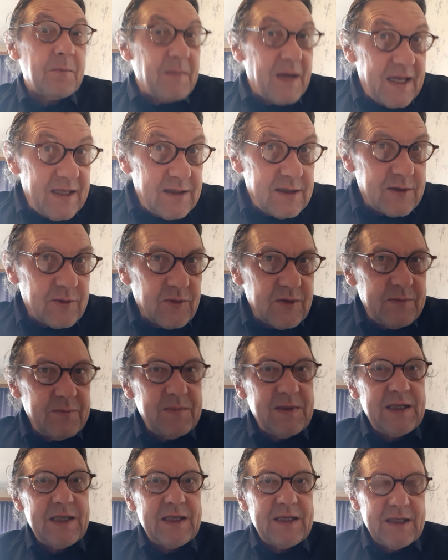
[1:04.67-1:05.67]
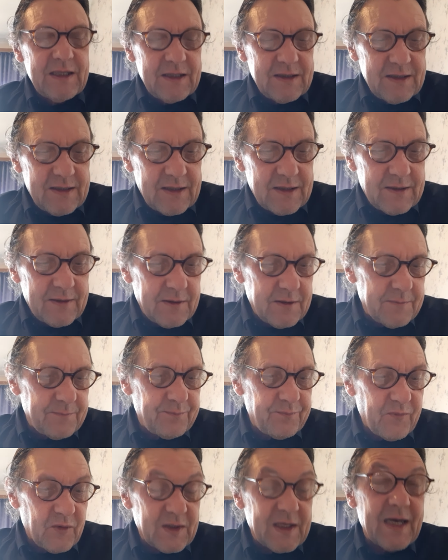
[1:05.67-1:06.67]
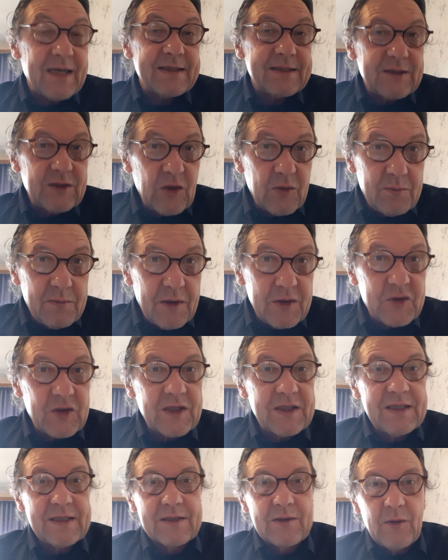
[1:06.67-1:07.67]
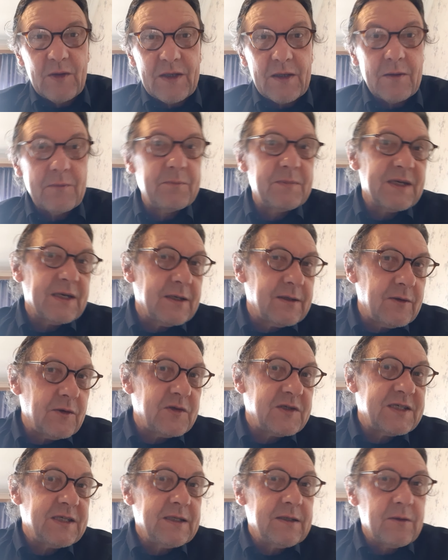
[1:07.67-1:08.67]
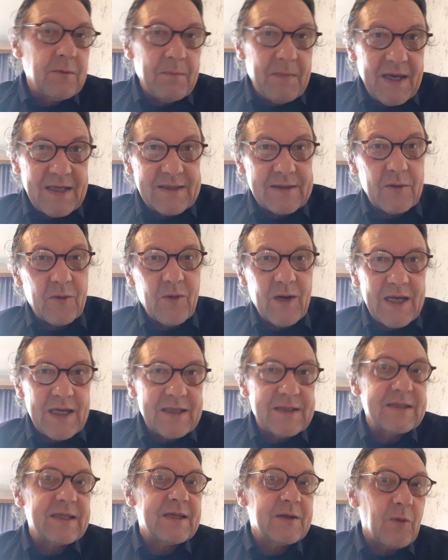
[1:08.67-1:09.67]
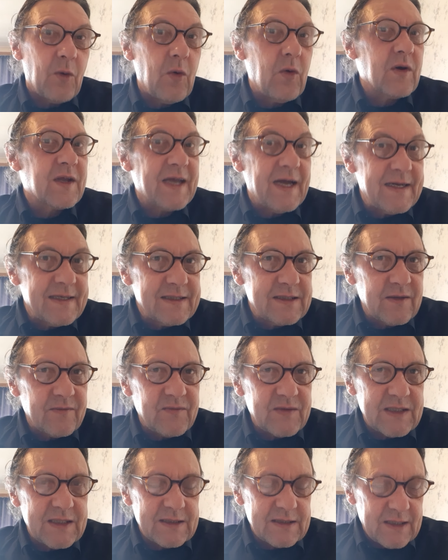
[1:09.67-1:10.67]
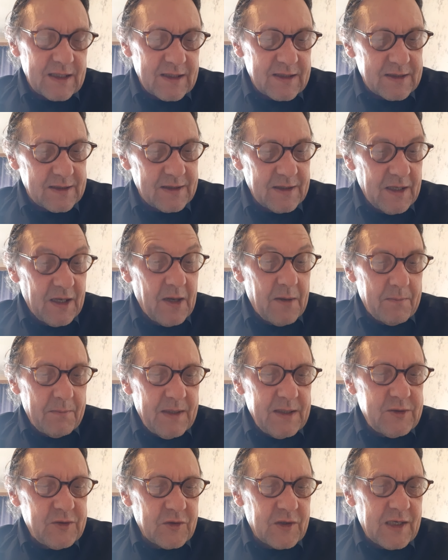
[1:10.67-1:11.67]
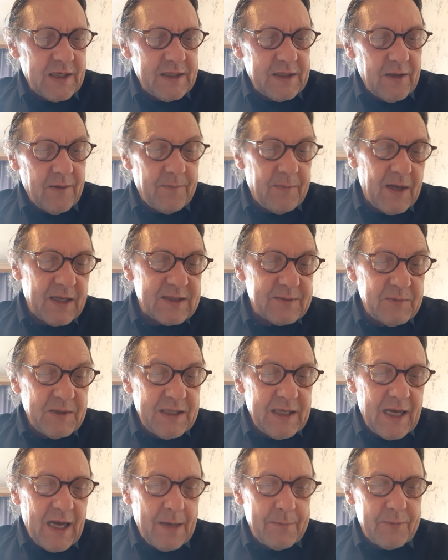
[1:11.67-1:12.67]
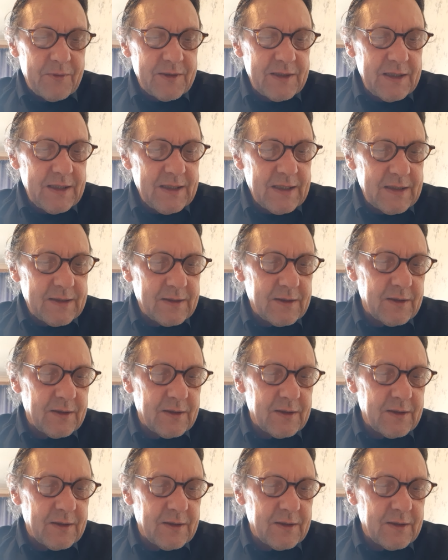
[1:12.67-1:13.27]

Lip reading: mainstream medias, and but there are so much that is going on behind the scene, the mass arrest and all kinds of things. That's a major cleanup has been happening,